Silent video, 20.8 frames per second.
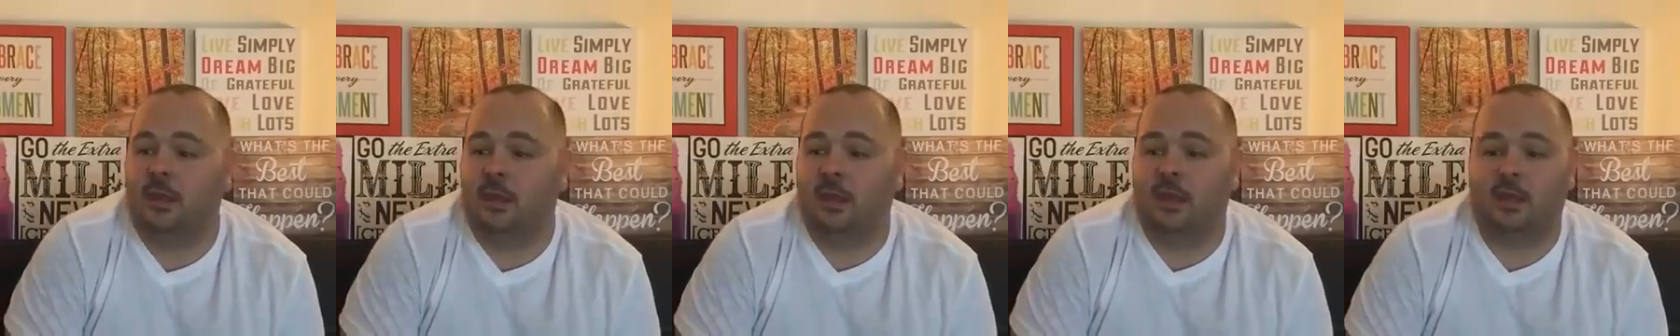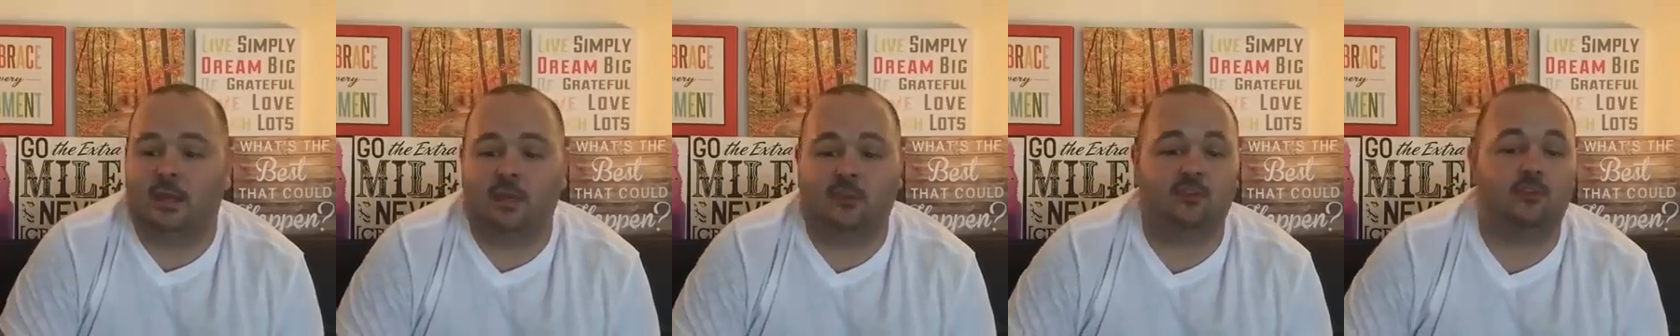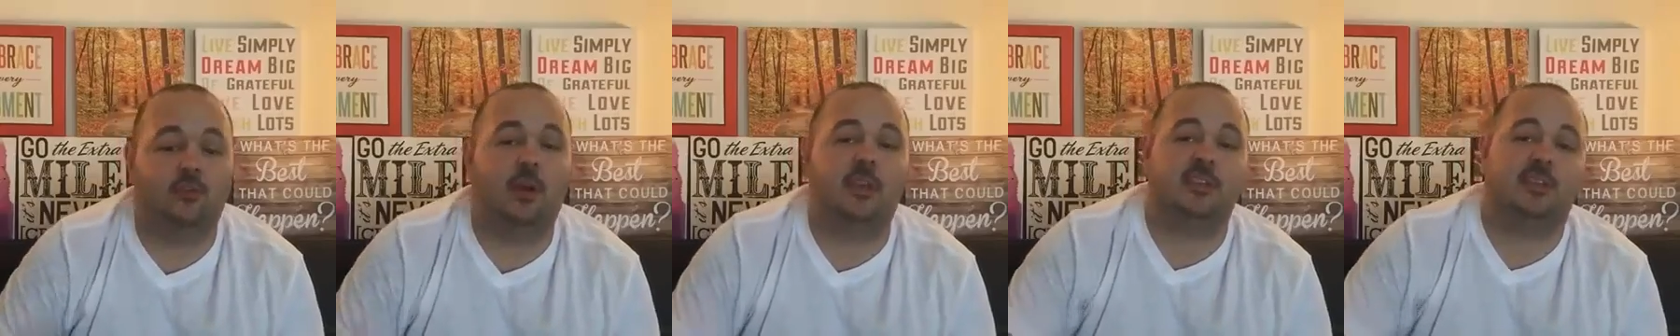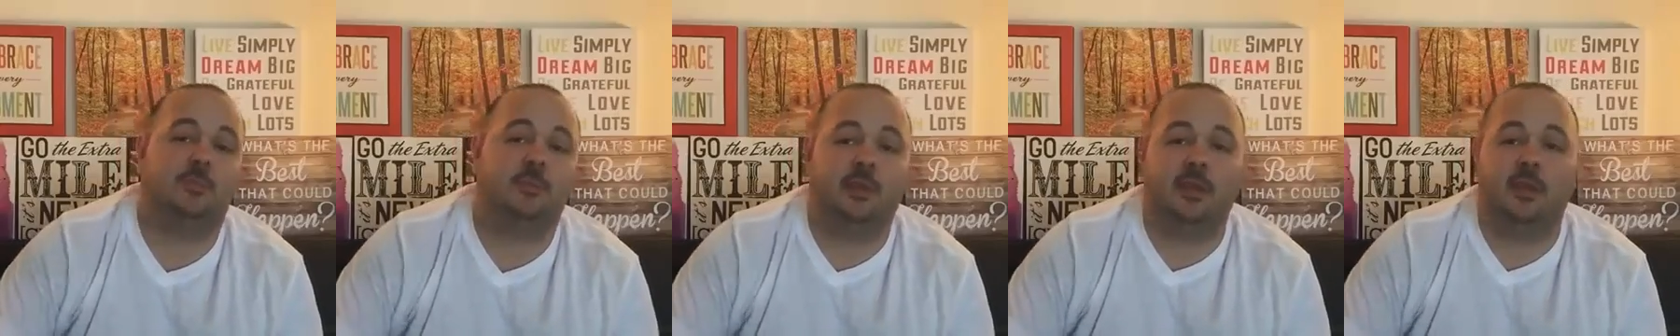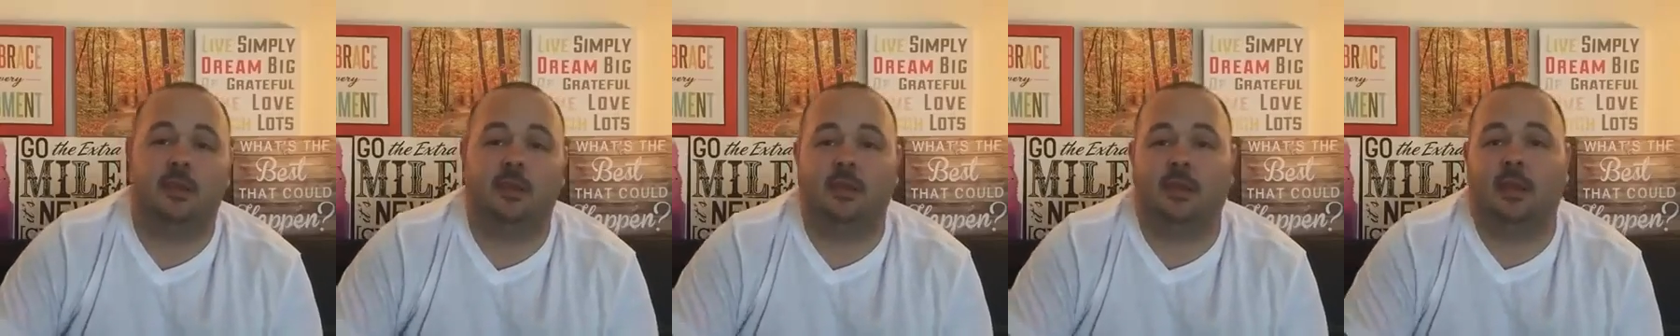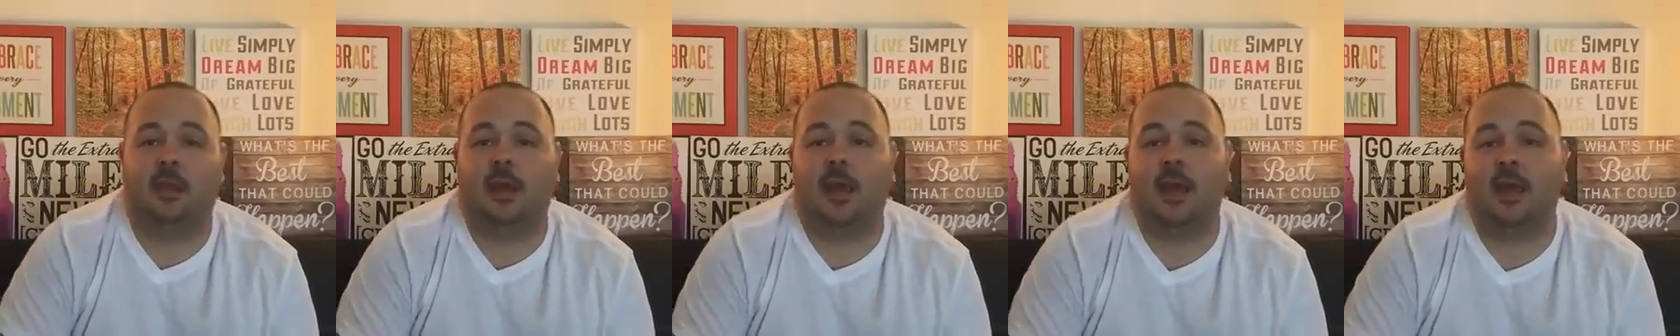and he trusts
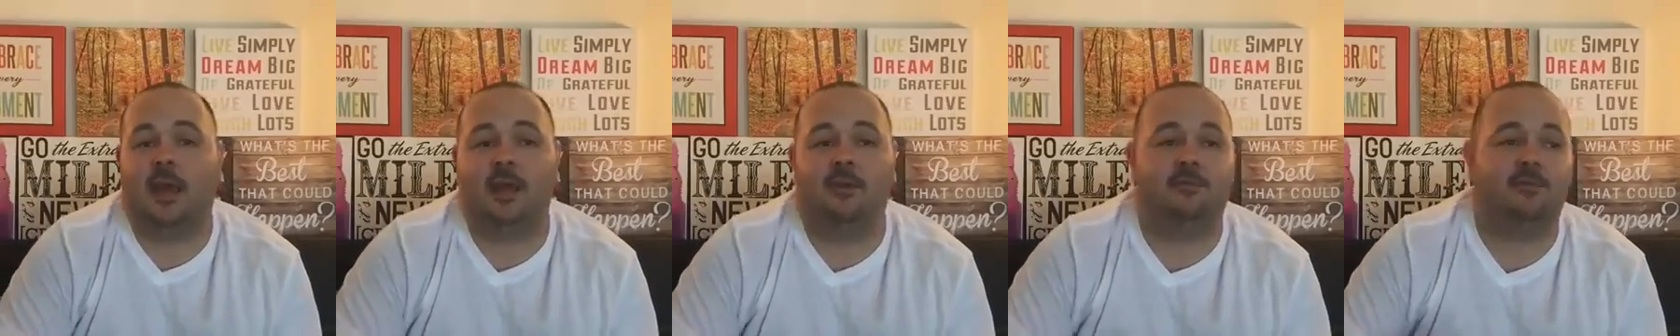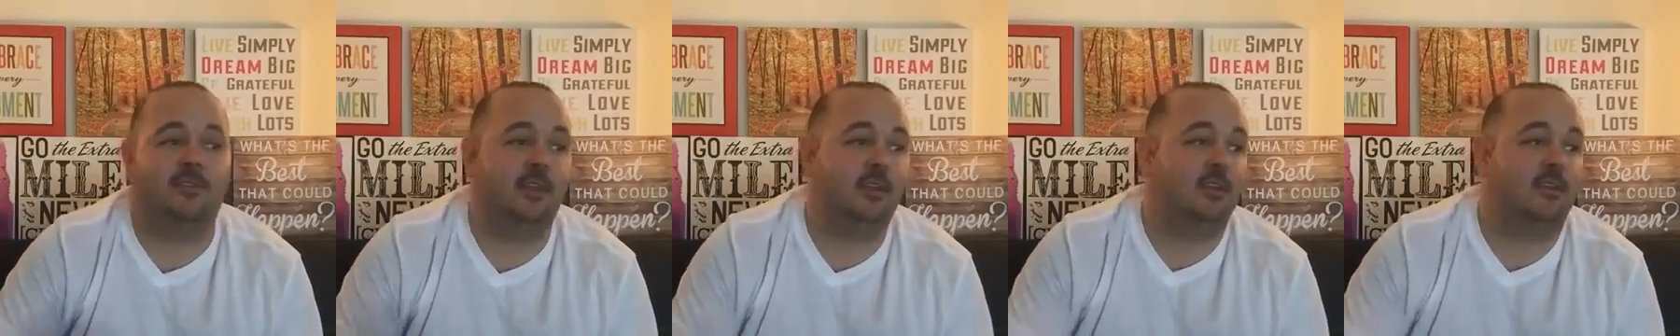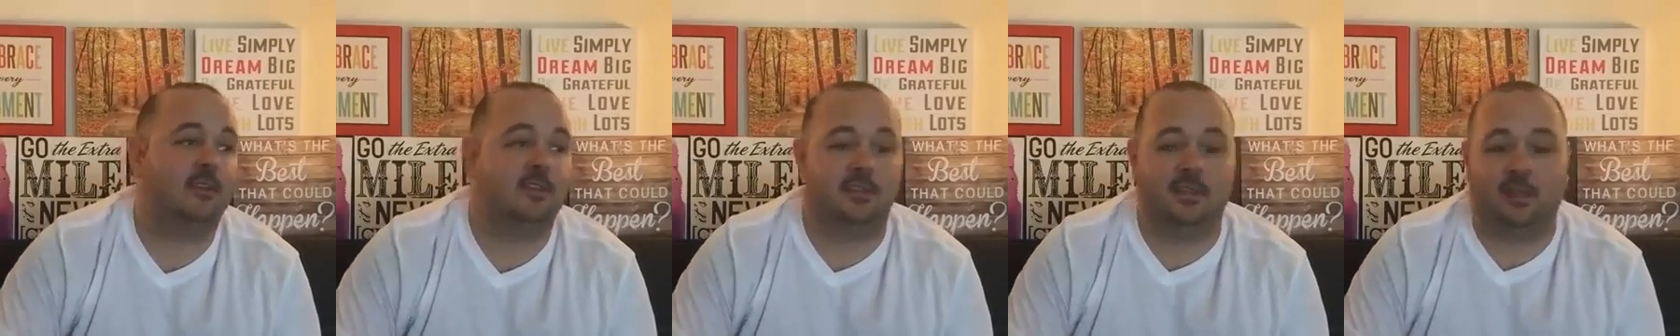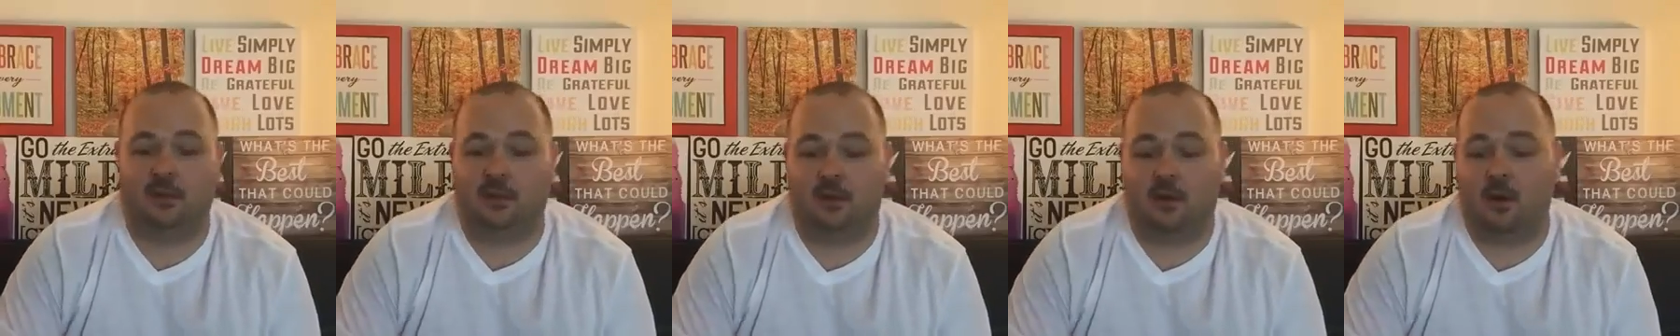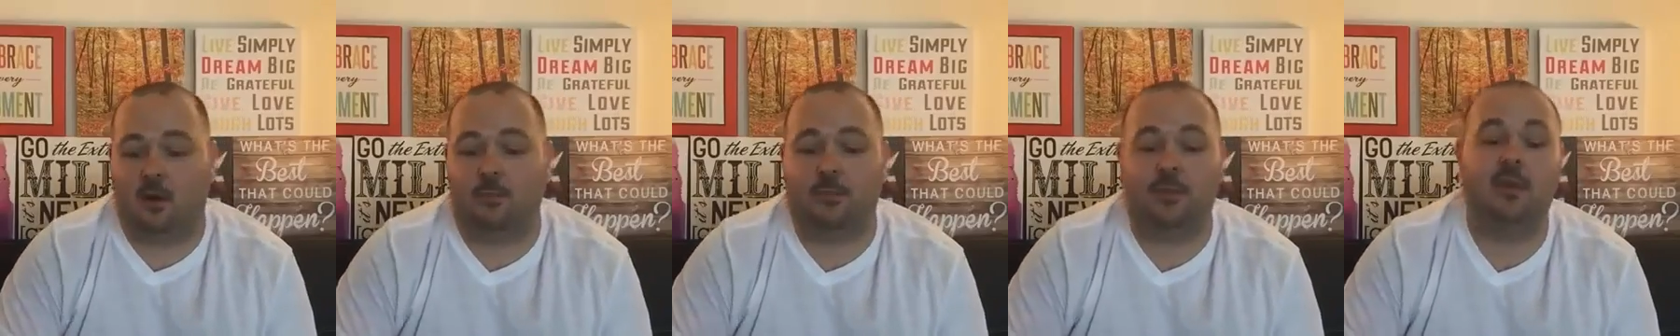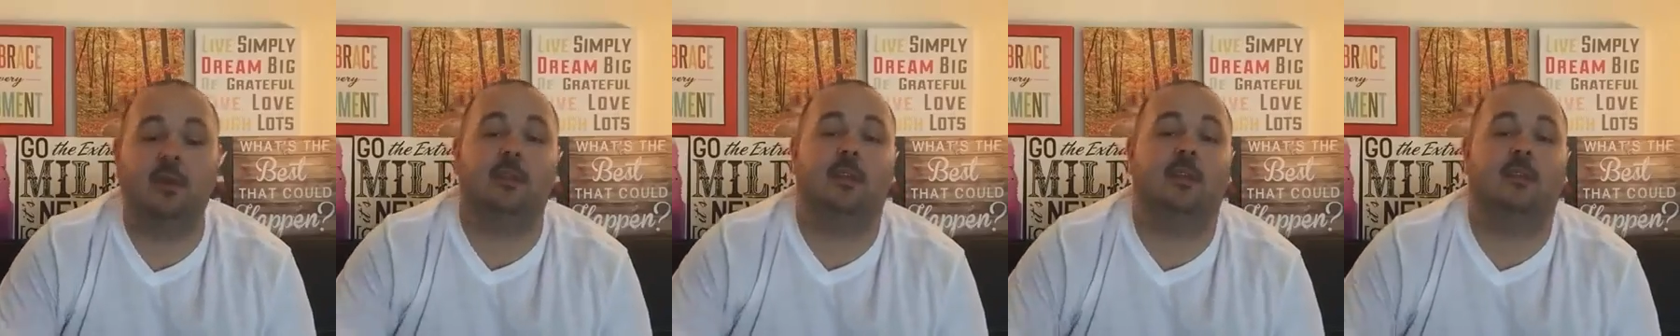me, and I have deals that are
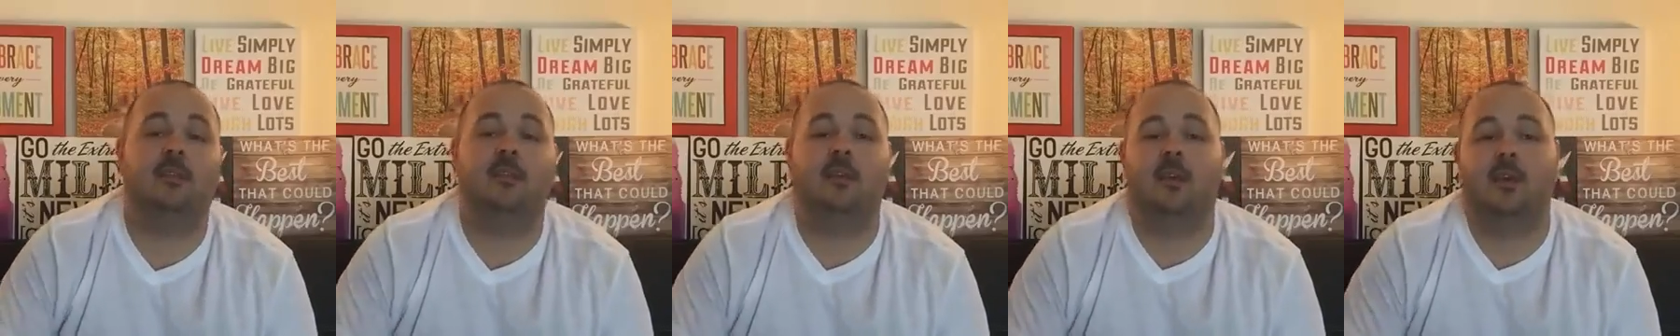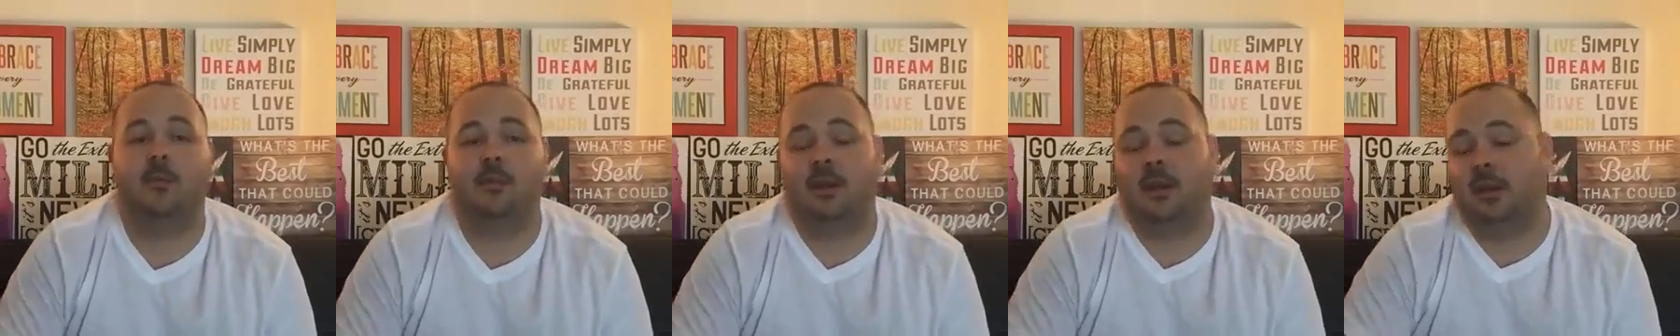appealing to him,